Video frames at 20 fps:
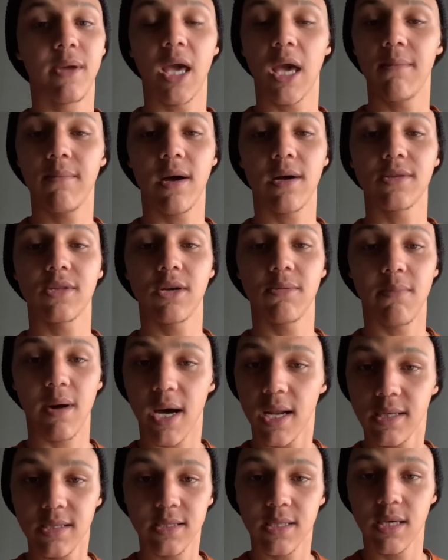came out there
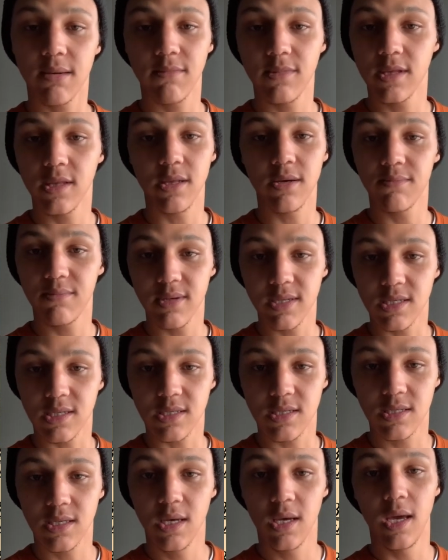body slamming the little
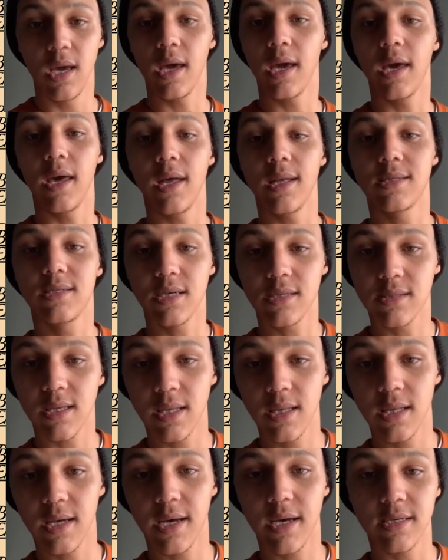bitches and
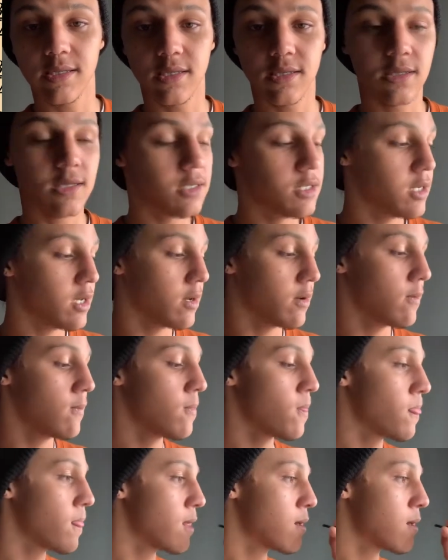took their asses to jail.